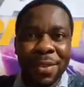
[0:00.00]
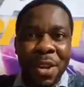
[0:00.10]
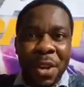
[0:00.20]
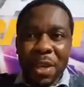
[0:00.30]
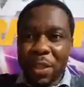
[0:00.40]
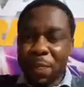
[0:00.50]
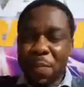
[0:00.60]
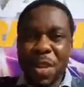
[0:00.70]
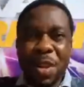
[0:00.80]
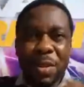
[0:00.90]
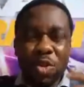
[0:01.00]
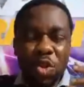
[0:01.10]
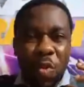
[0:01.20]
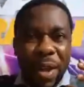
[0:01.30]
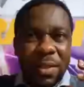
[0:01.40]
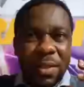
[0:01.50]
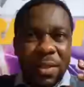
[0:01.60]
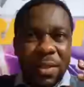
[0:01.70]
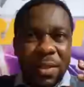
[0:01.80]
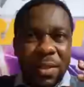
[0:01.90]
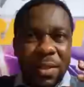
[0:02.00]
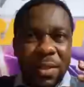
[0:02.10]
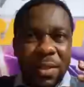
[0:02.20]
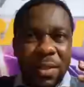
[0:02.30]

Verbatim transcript: He said, be ye transformed